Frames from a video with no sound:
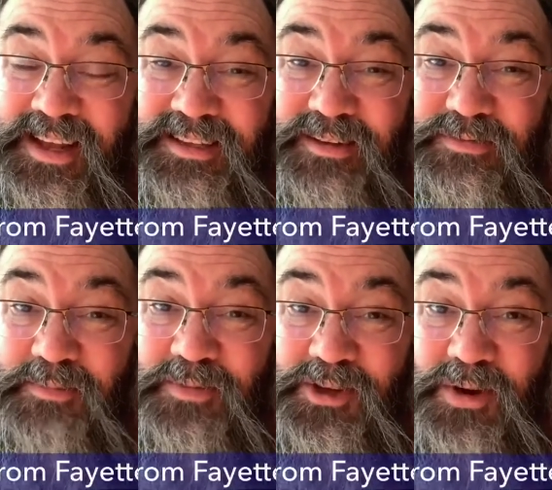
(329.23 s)
to flip
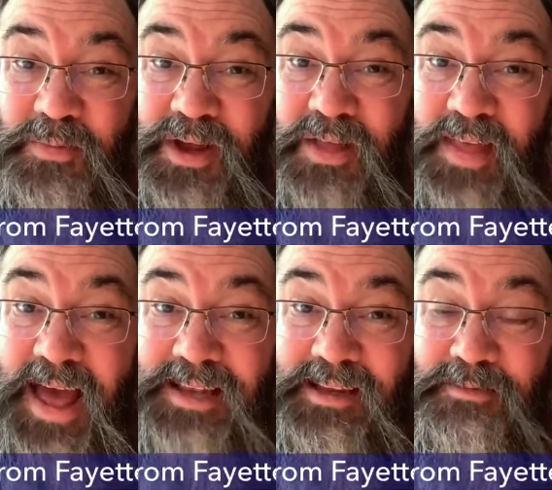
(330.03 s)
the script on
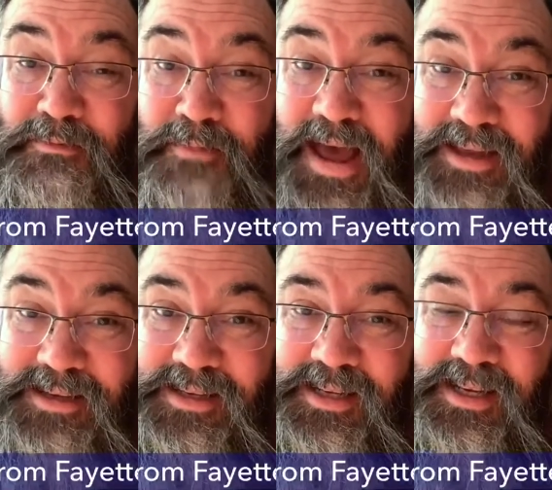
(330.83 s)
that
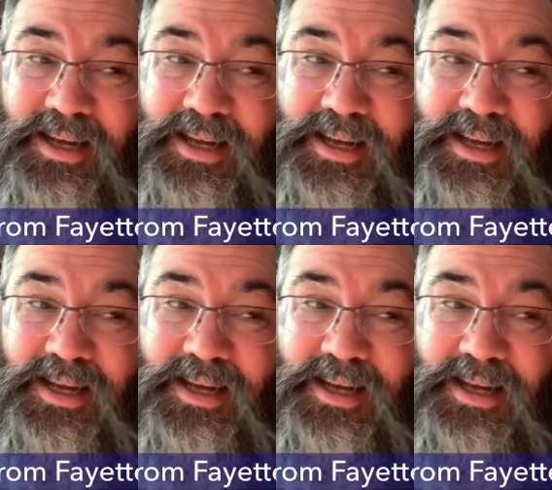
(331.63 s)
mess